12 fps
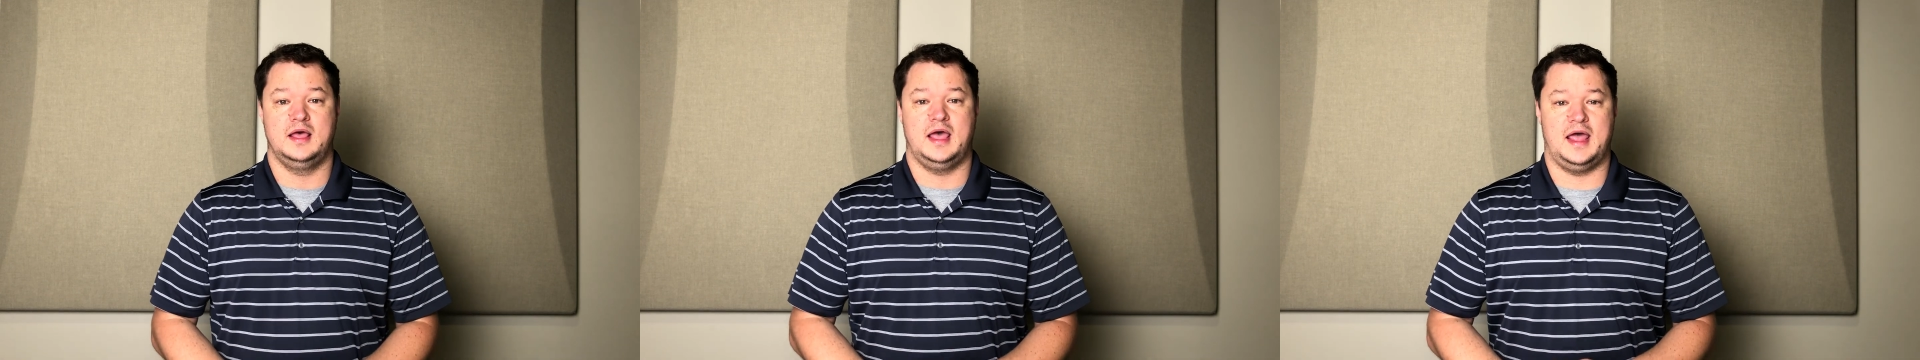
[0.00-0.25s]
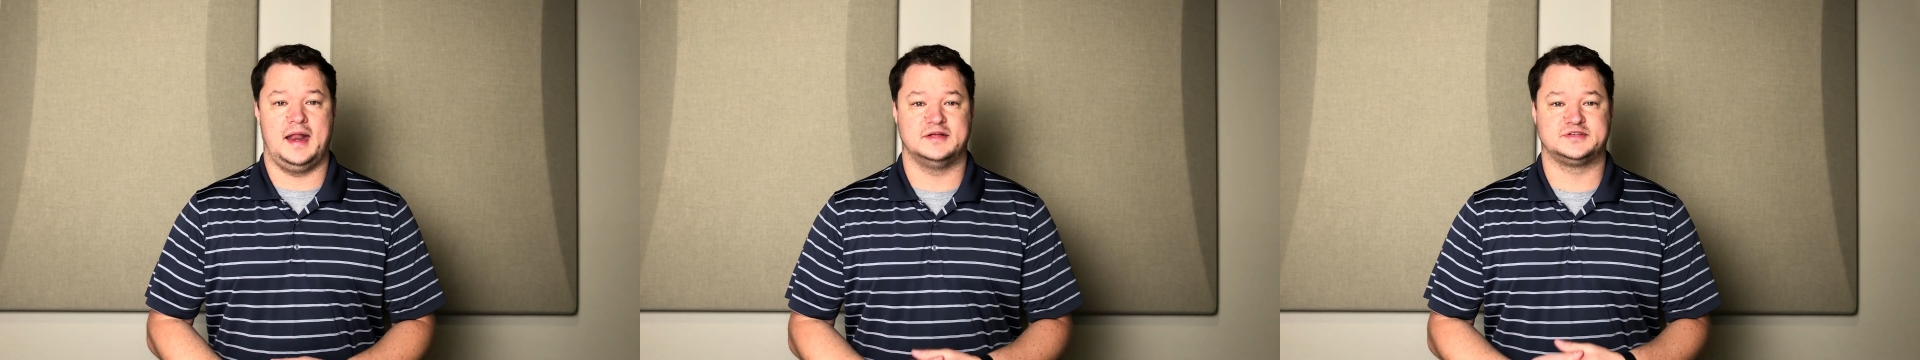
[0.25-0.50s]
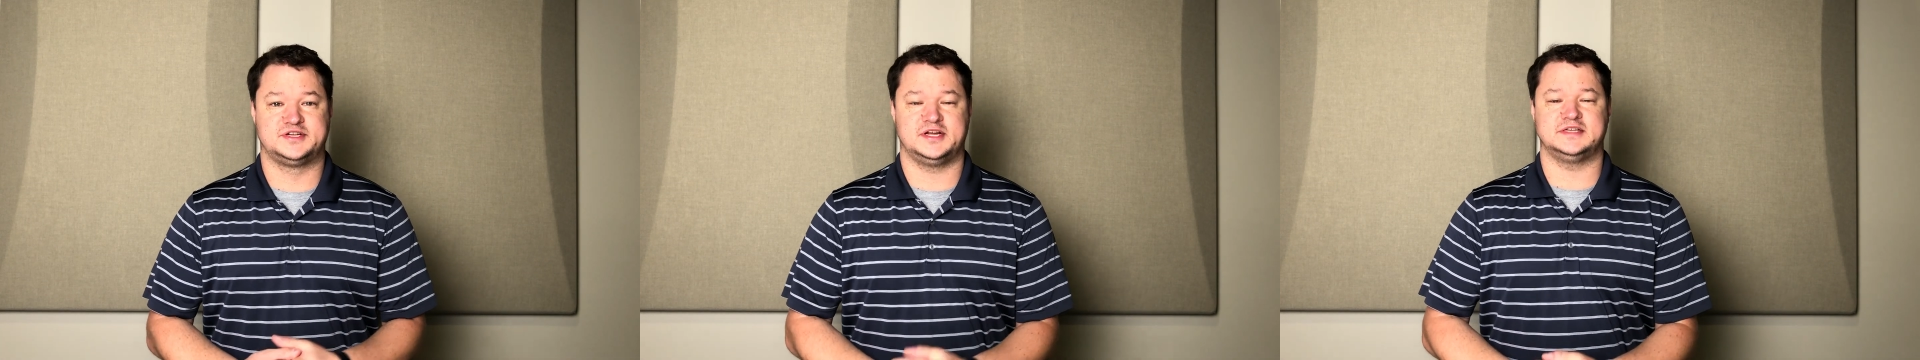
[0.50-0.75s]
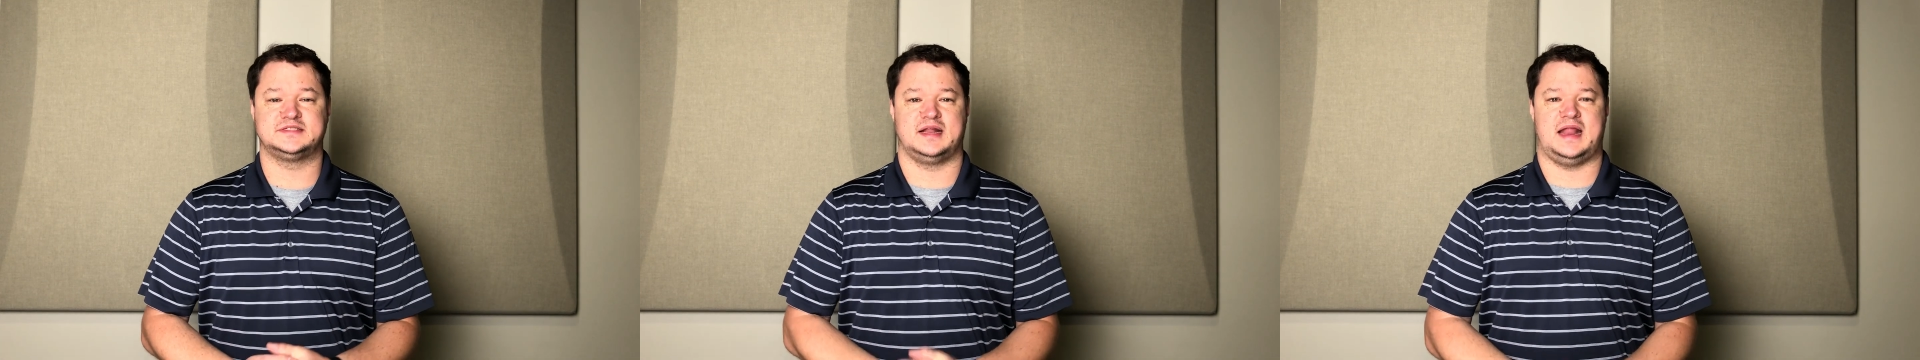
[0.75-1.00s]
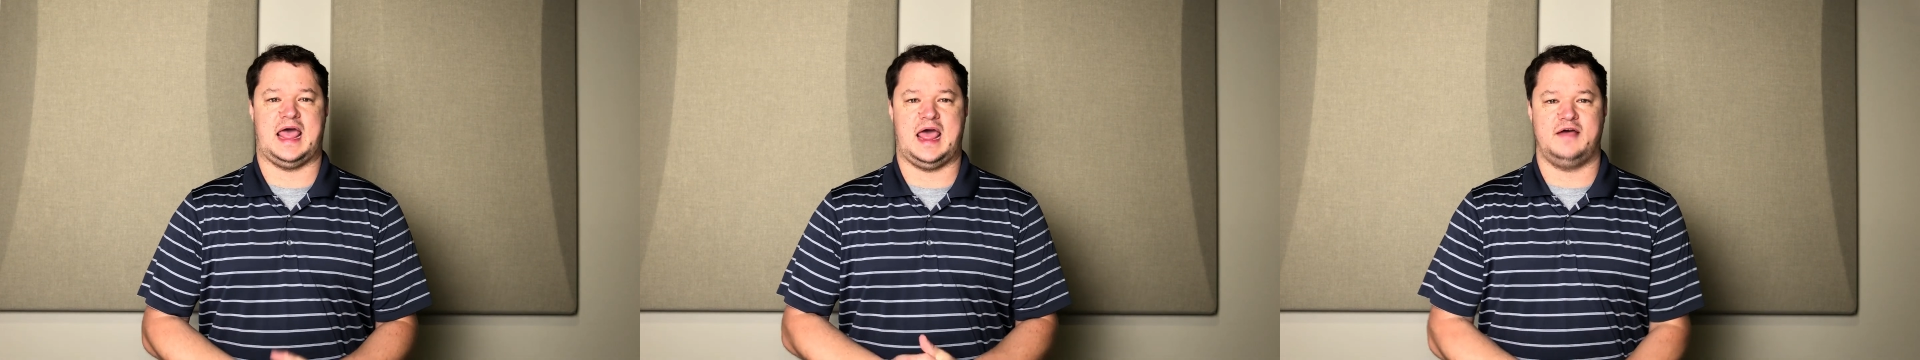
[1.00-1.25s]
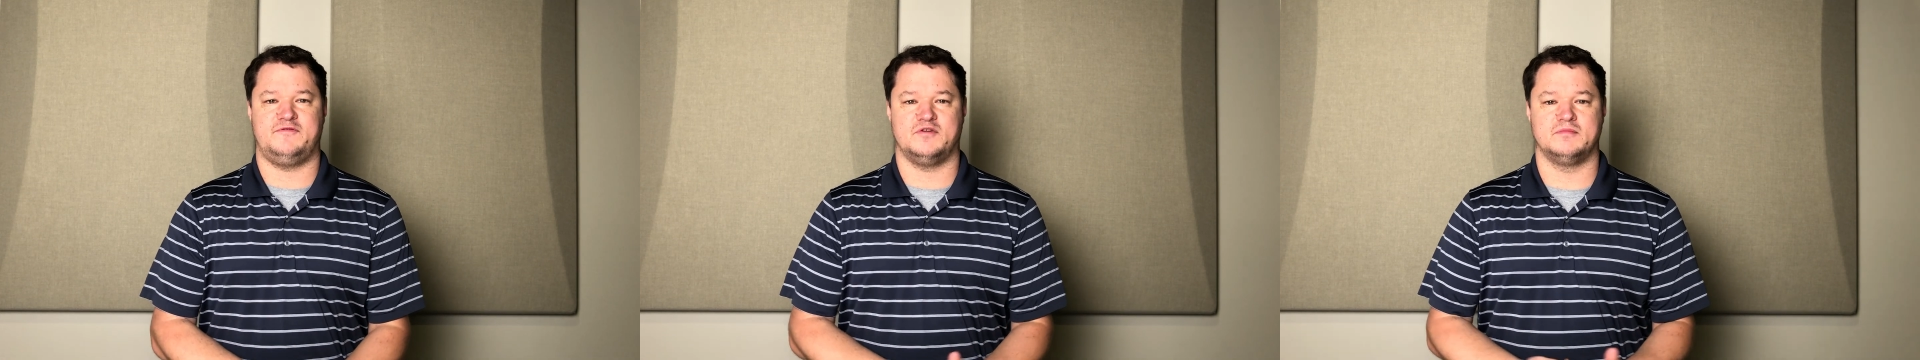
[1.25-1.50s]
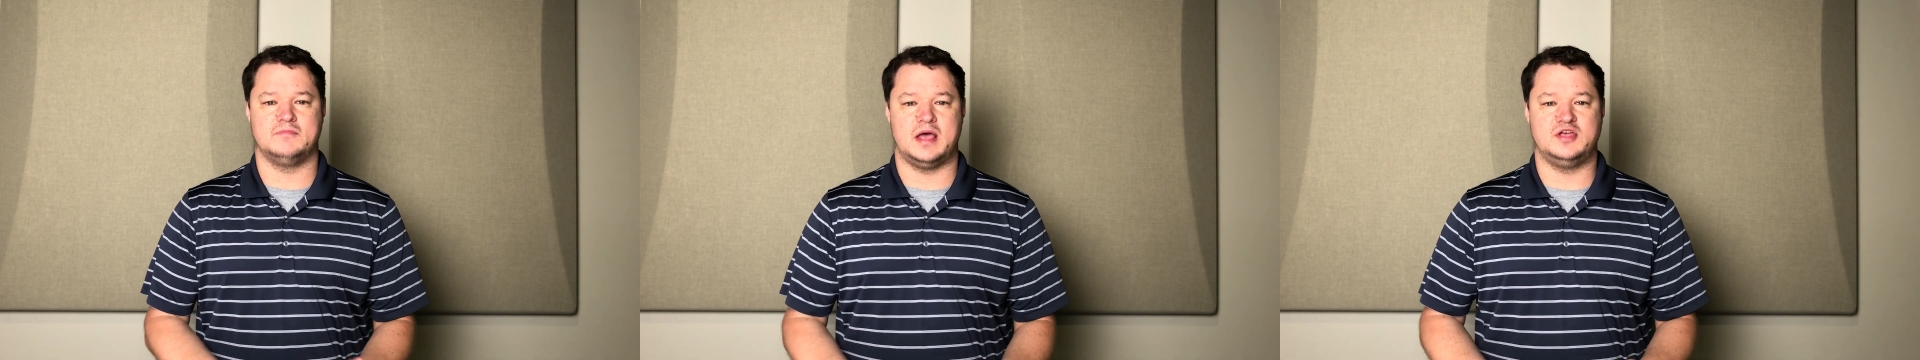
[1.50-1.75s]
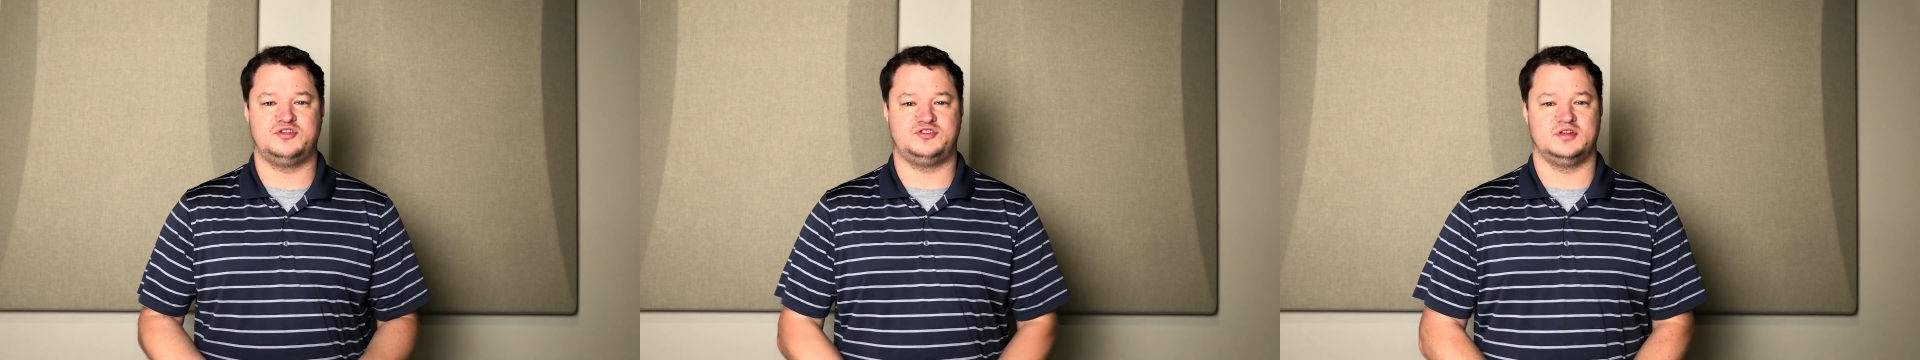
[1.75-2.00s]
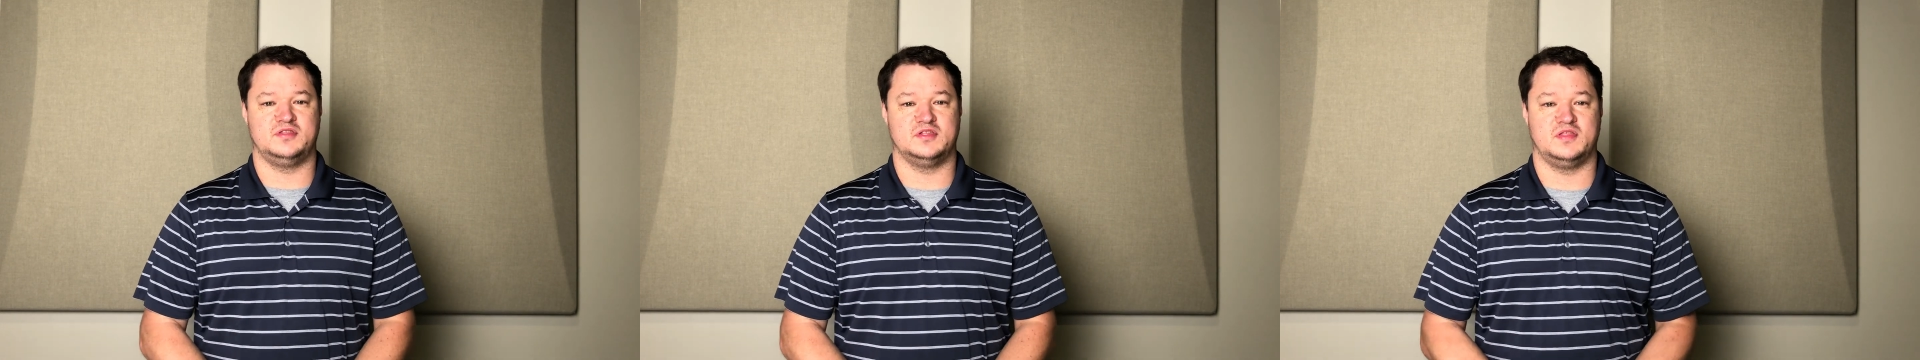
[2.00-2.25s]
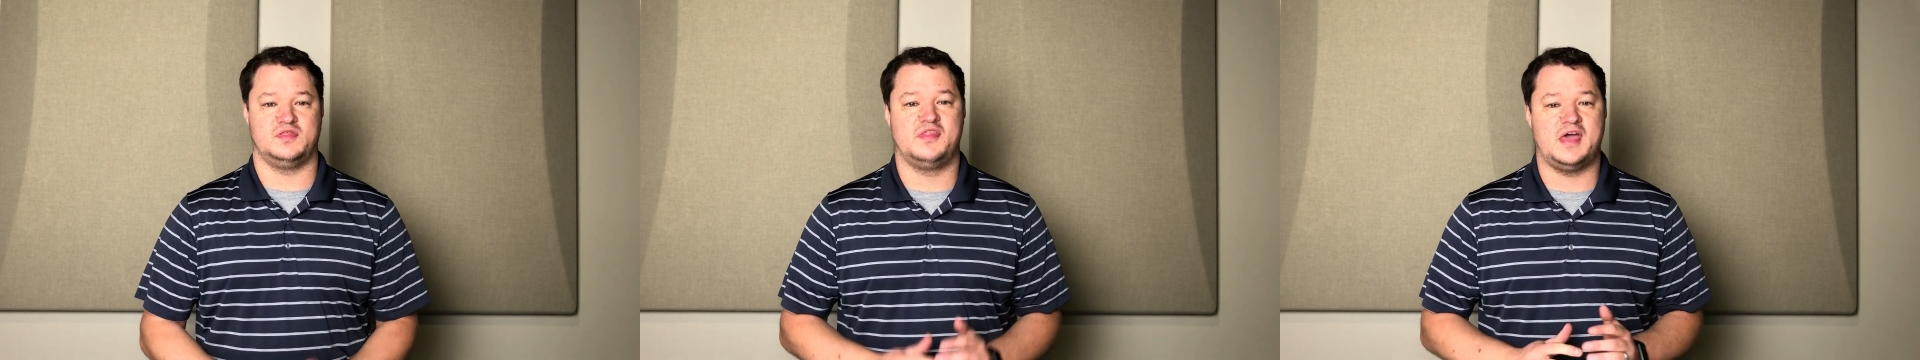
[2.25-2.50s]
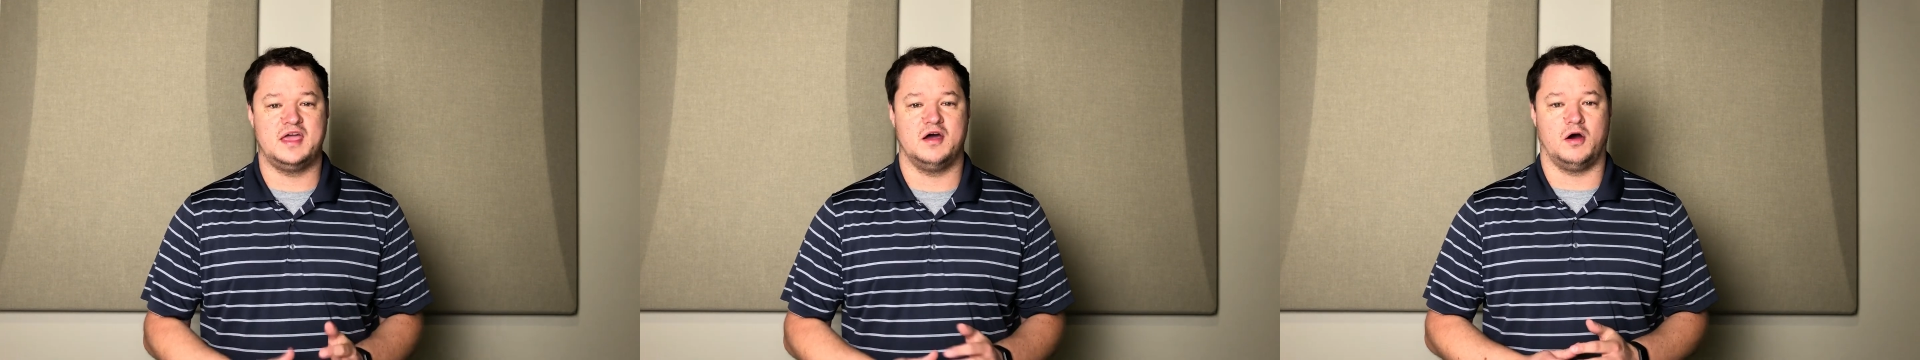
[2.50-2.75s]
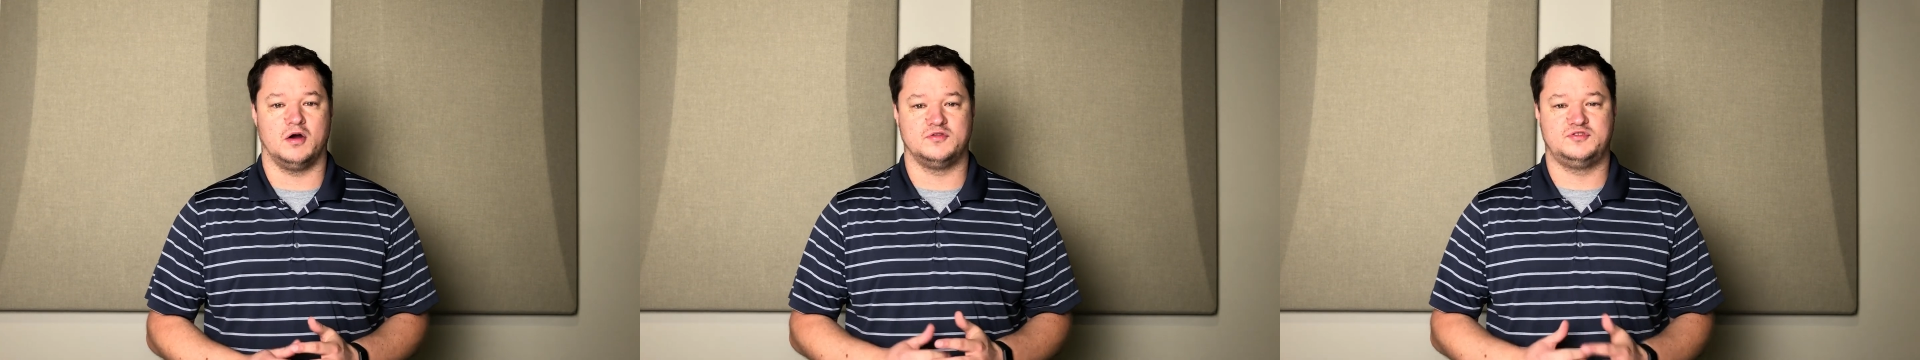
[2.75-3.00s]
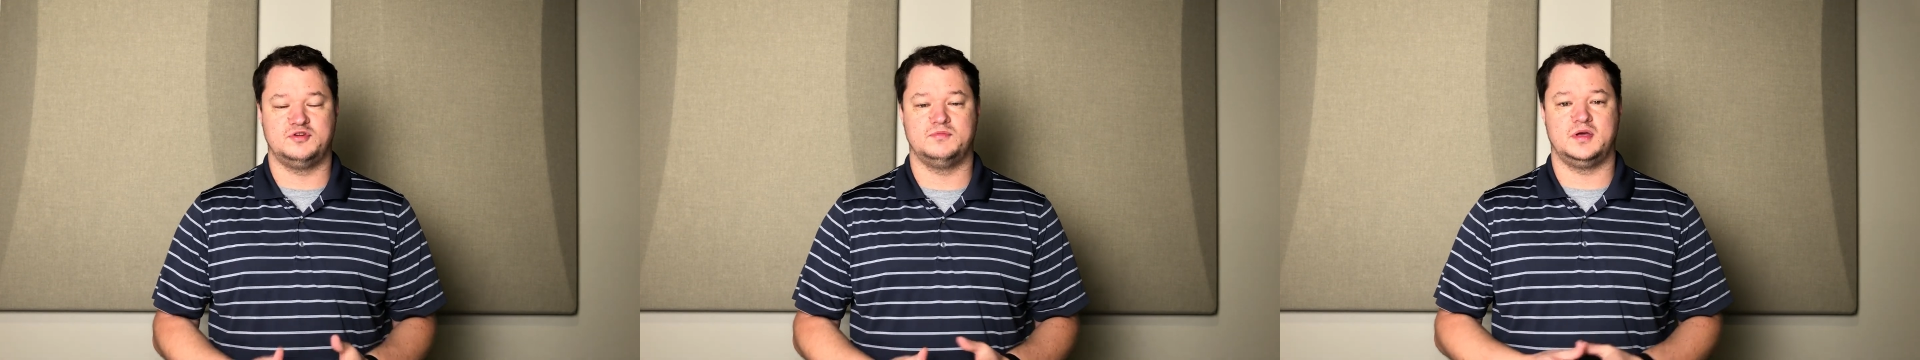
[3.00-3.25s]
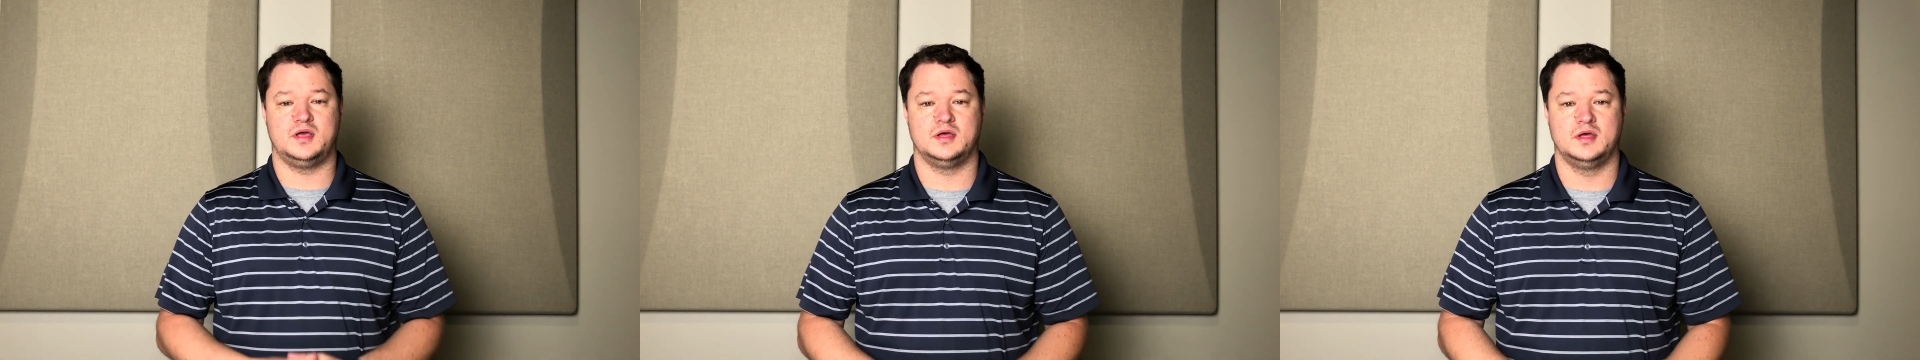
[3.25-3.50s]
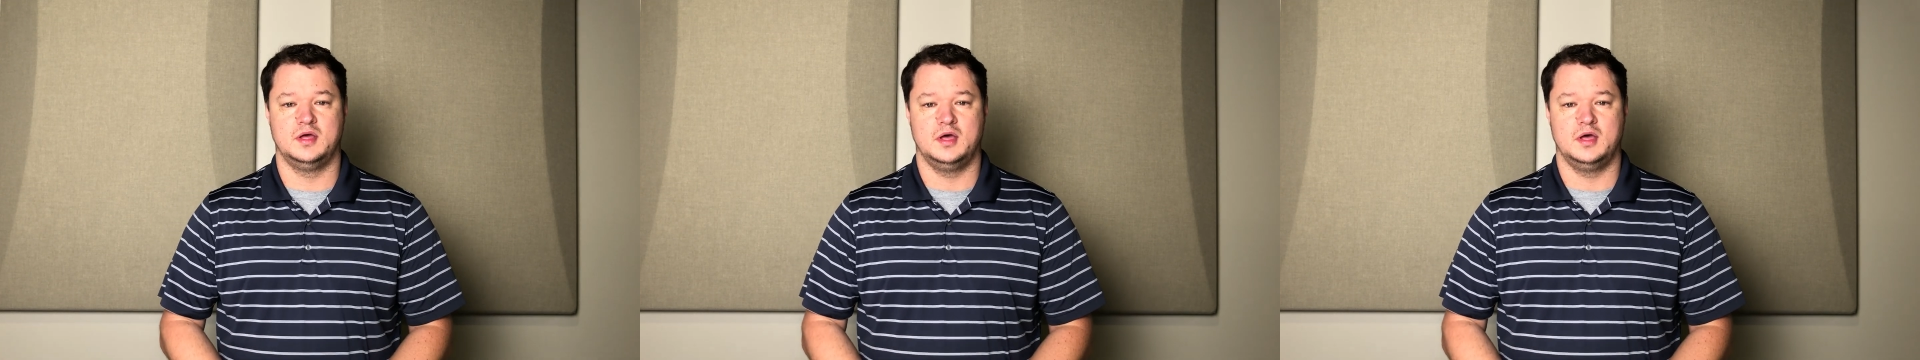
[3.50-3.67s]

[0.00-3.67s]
and is just an affirmation that they are doing